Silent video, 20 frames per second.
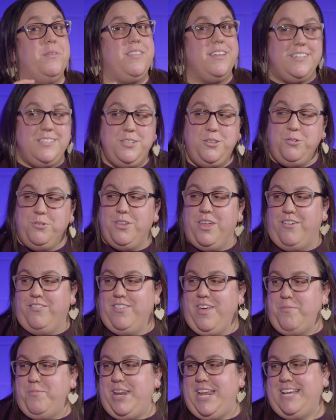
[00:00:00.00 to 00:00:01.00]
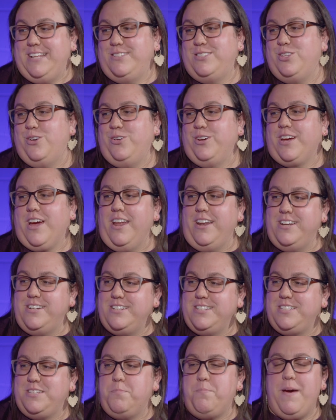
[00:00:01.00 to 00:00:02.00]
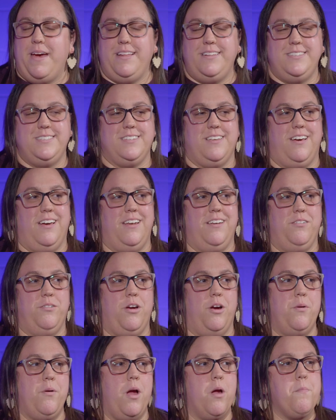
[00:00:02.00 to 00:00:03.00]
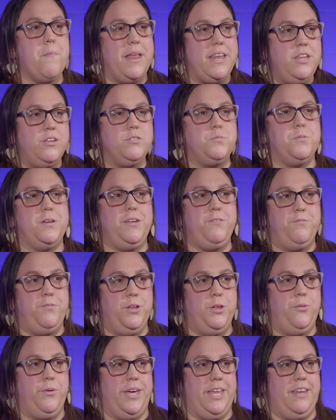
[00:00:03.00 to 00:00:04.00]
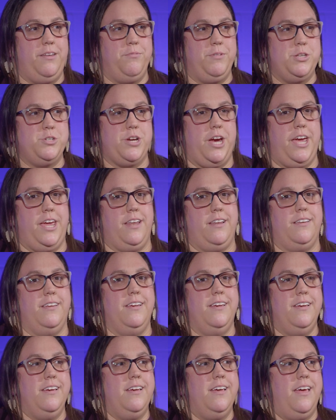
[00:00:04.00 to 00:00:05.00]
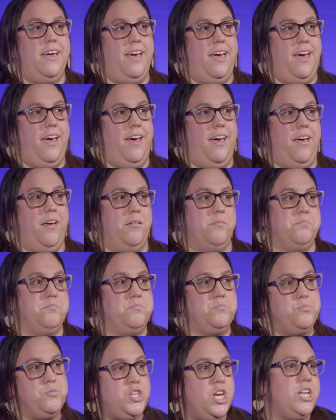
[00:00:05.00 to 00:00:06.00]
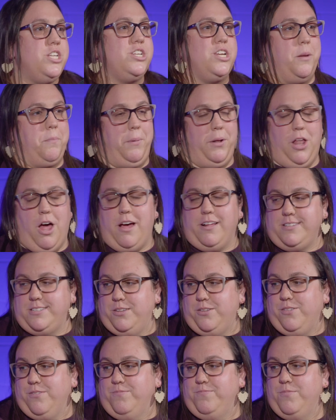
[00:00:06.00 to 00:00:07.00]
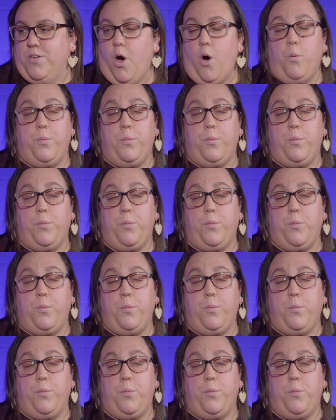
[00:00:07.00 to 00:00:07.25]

but they do love lemonade. So it kind of it just depends on our, our menu is pretty fluid and we try and um, change it up a lot. So yeah.